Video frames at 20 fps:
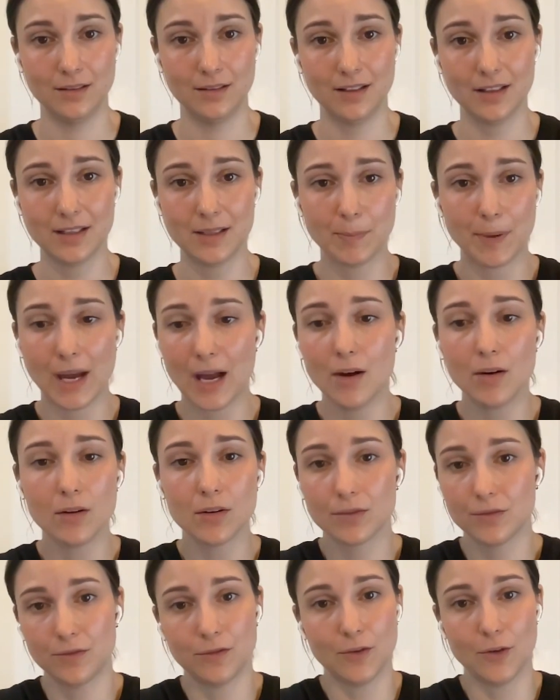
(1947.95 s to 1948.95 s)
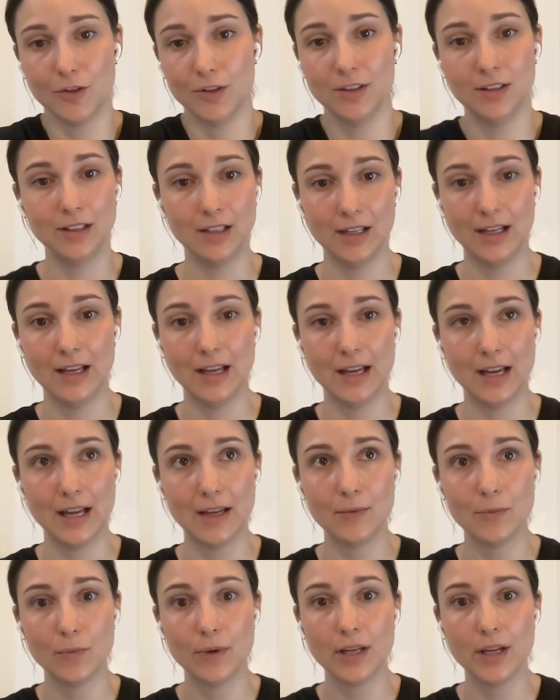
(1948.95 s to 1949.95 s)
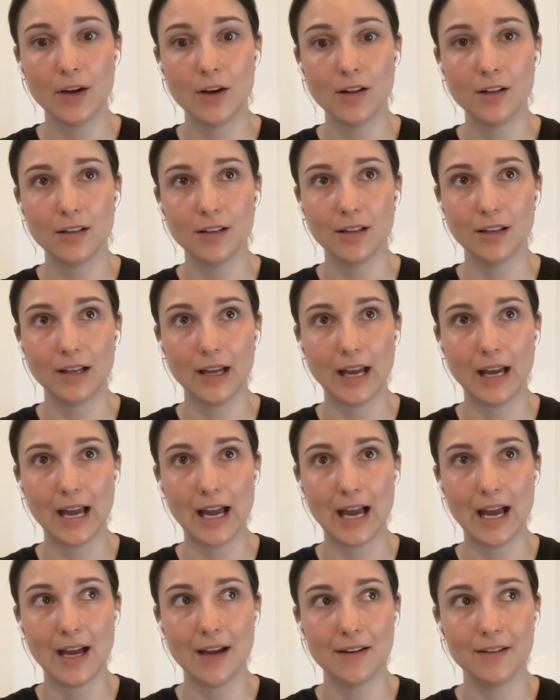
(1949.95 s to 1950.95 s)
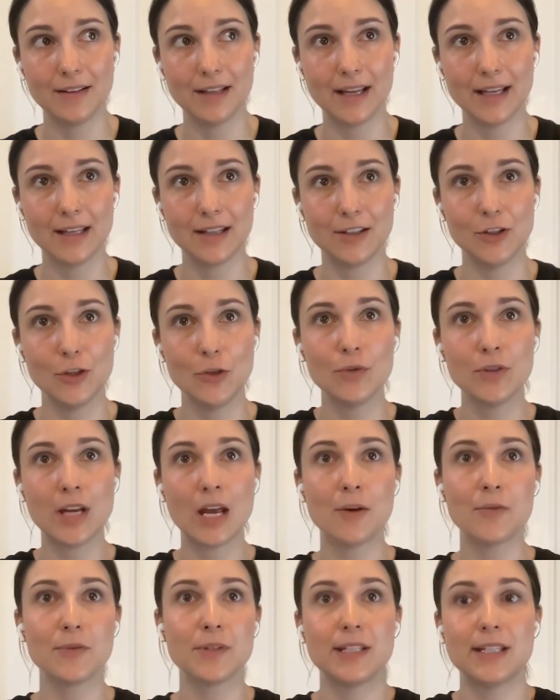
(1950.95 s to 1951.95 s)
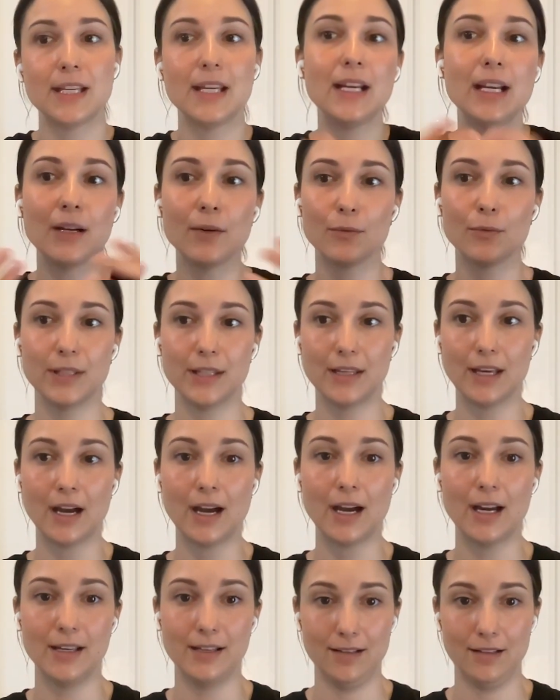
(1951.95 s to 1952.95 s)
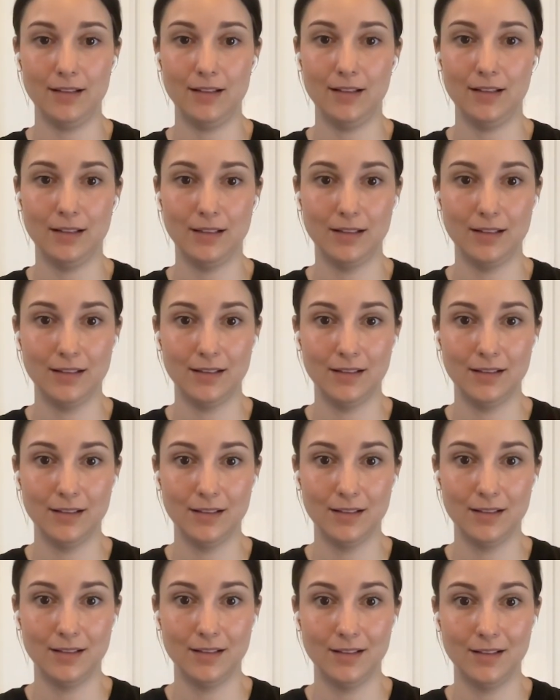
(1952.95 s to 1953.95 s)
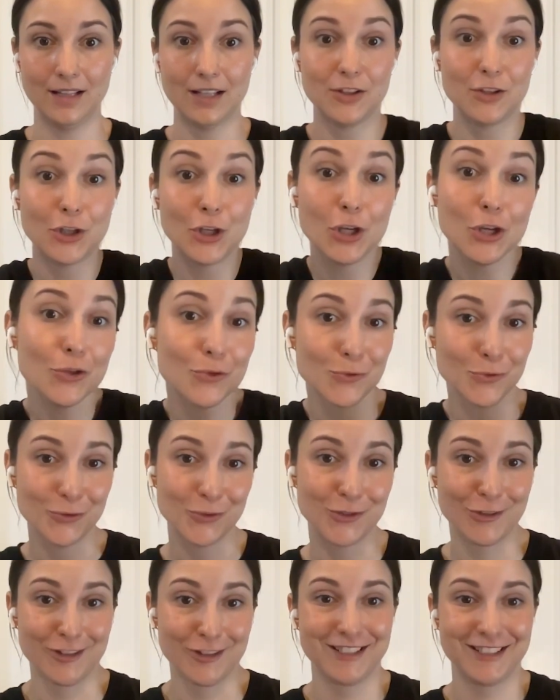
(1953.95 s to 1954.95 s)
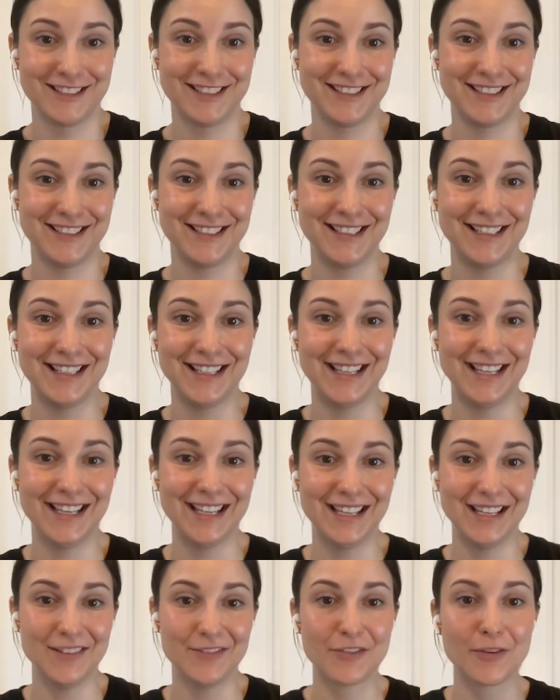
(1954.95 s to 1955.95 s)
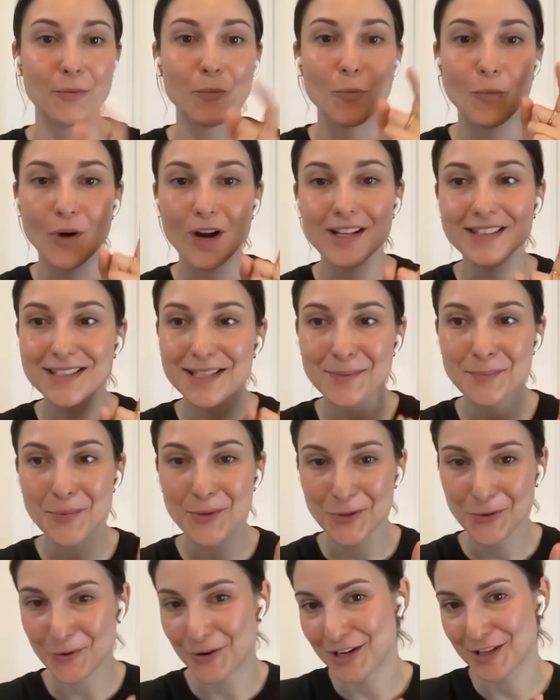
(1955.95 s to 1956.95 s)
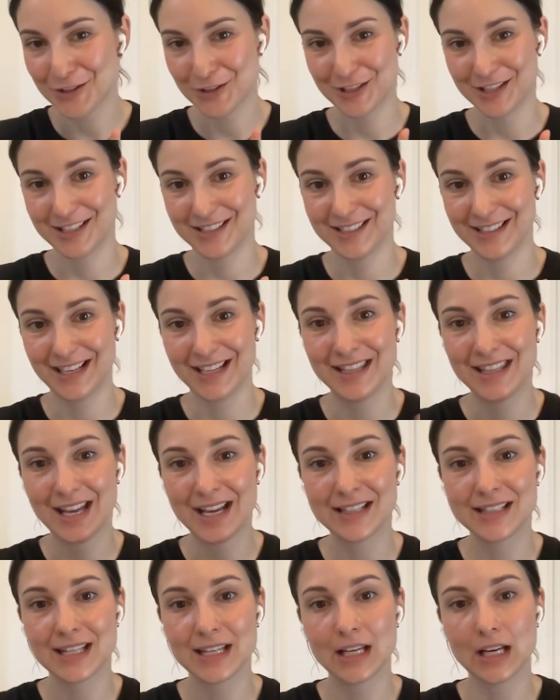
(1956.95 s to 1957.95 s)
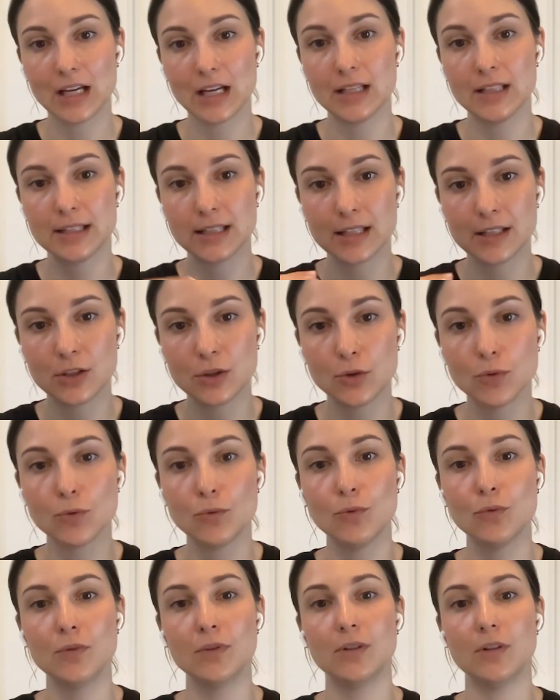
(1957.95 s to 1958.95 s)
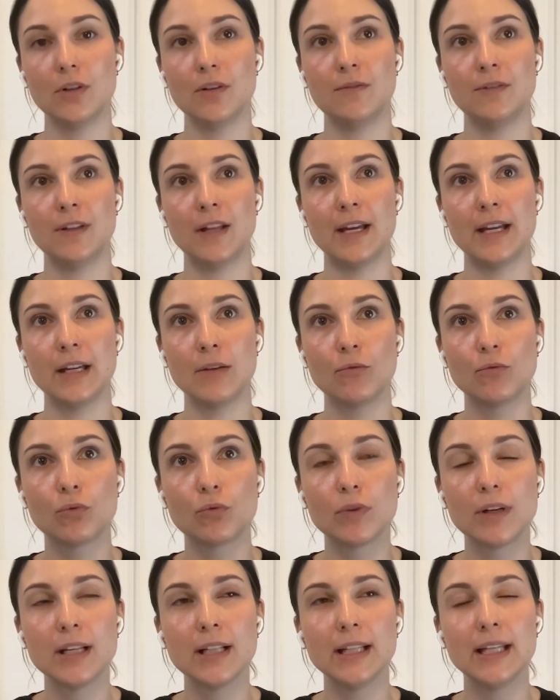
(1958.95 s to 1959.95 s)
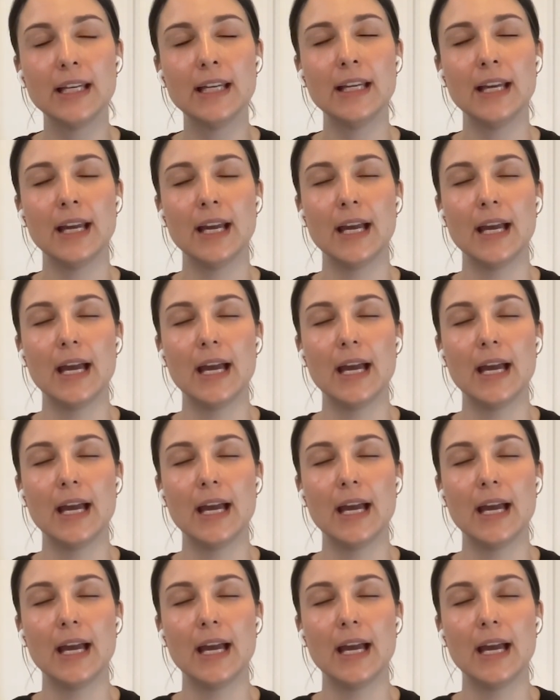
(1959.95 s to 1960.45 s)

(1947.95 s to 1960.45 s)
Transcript: That's powerful. And we all have, like, you now sitting with that, that's huge. From one simple question. And that's like, it's a tool of like really,